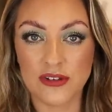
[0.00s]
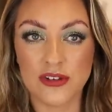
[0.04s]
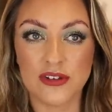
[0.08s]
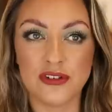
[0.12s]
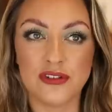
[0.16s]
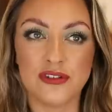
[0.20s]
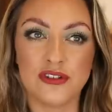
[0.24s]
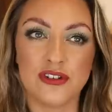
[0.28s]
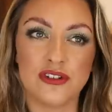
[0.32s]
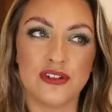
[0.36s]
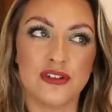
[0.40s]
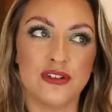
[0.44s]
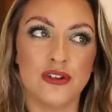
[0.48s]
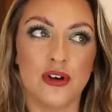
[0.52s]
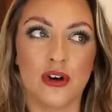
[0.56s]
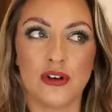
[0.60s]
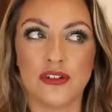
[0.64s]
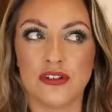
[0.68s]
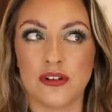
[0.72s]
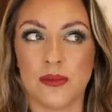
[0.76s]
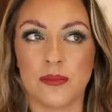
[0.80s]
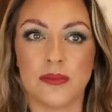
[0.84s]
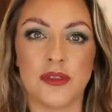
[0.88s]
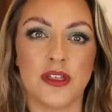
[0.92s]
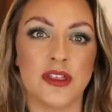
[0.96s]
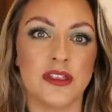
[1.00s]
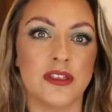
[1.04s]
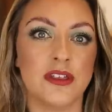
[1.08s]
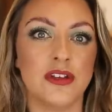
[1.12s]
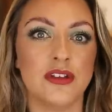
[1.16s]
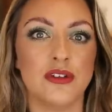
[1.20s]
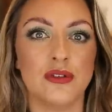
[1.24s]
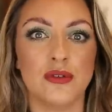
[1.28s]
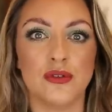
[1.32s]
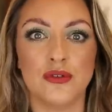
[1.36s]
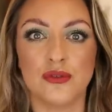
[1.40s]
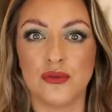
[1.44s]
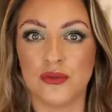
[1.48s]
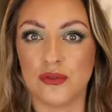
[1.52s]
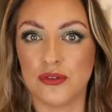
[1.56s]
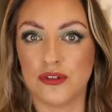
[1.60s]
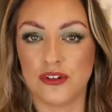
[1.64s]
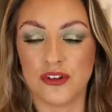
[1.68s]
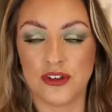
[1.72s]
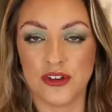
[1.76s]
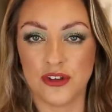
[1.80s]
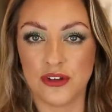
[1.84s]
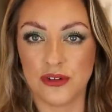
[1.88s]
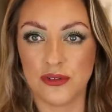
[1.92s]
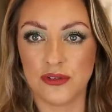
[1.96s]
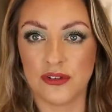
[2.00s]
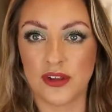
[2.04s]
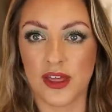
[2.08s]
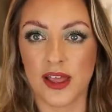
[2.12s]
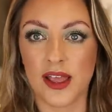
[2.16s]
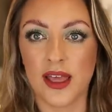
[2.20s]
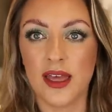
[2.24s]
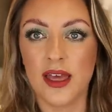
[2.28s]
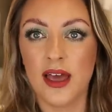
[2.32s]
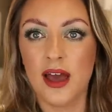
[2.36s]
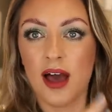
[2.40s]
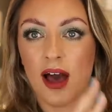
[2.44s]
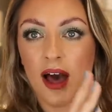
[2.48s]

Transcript: that's just not something that you're drawn to using.